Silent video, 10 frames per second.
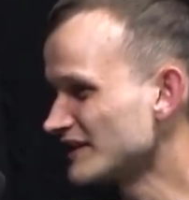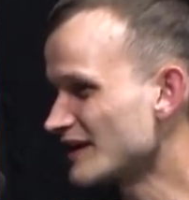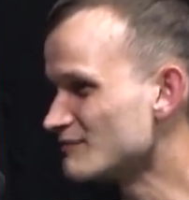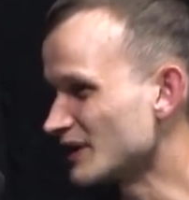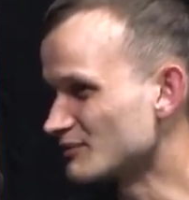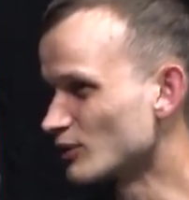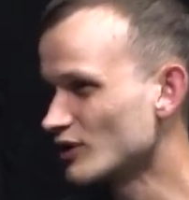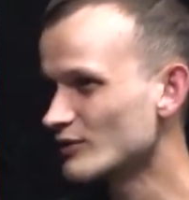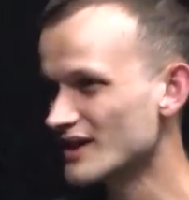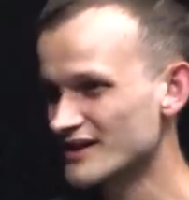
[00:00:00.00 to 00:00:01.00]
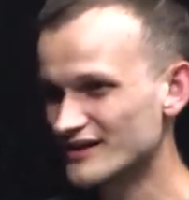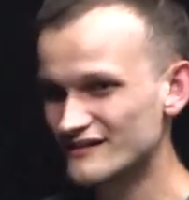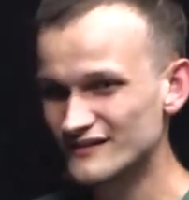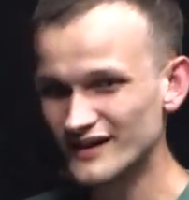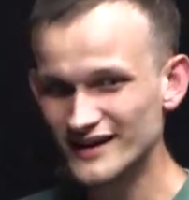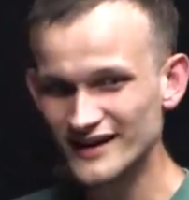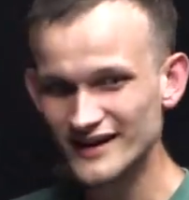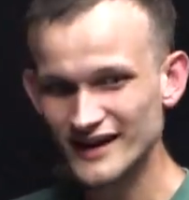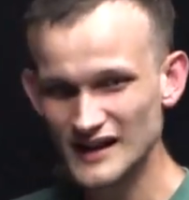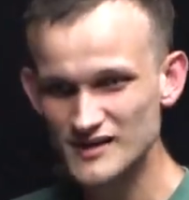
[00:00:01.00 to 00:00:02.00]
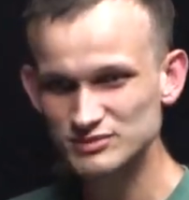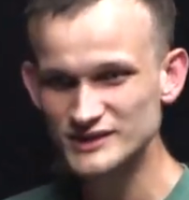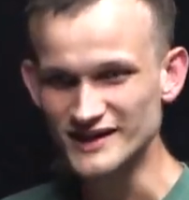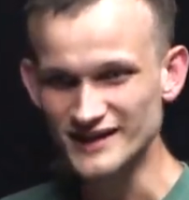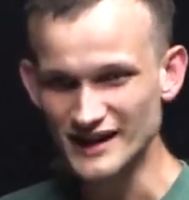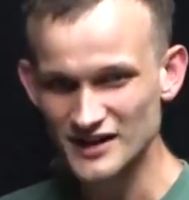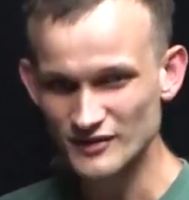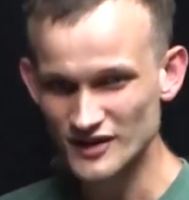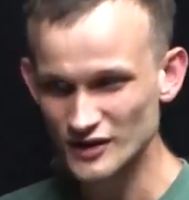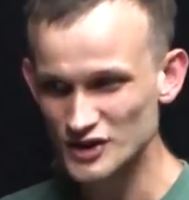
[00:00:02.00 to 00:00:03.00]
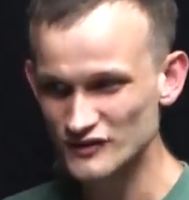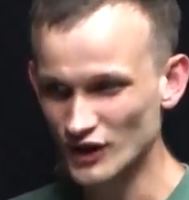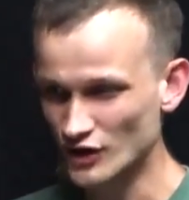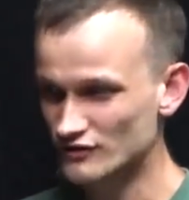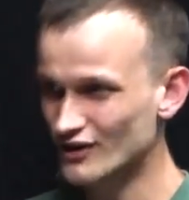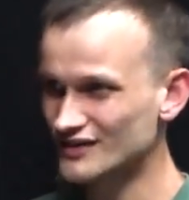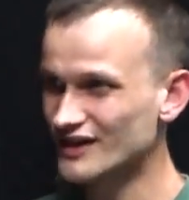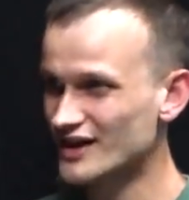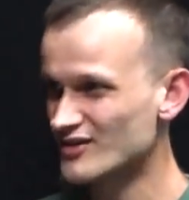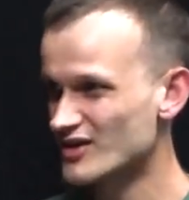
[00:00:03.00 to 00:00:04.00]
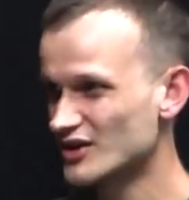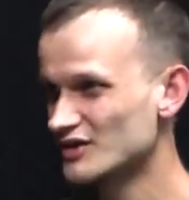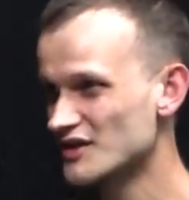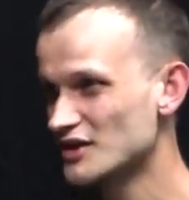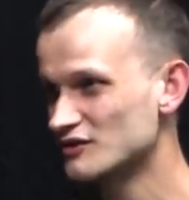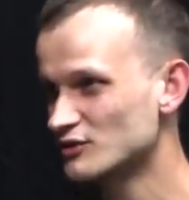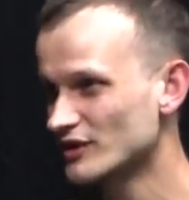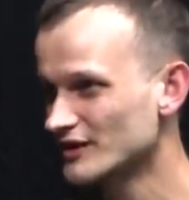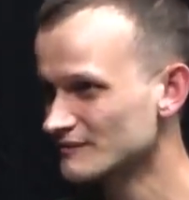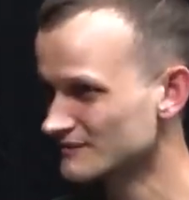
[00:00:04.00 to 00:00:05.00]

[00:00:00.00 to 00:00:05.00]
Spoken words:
a bit more risk of like a split as a result of a hard fork than as a result of a soft fork.